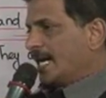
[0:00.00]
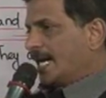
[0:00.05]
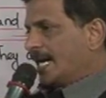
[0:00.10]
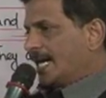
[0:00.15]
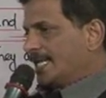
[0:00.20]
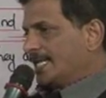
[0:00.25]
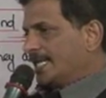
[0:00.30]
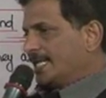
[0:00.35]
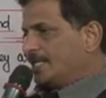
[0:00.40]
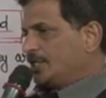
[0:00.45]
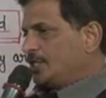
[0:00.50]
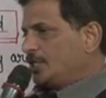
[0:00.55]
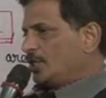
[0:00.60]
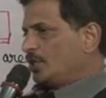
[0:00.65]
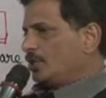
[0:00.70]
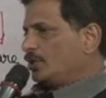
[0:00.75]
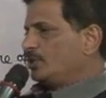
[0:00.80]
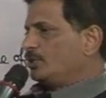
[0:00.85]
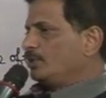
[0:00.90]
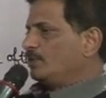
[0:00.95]
Ing
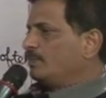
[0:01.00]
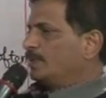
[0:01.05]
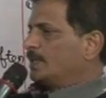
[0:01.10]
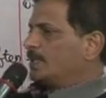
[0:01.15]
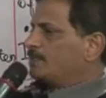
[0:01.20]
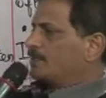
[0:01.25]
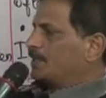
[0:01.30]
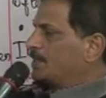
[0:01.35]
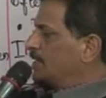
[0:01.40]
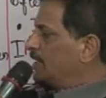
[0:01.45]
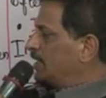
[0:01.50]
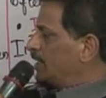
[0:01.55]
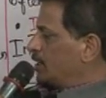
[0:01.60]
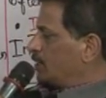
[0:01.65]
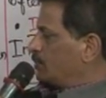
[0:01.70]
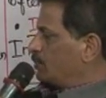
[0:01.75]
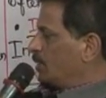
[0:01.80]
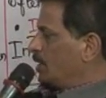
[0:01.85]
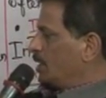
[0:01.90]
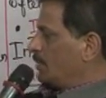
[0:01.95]
or 2 plus present
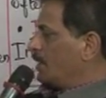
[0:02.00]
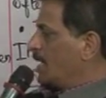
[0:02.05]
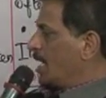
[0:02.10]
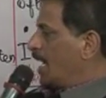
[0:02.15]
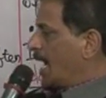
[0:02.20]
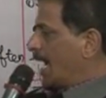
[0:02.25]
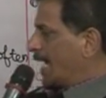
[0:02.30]
tense verb.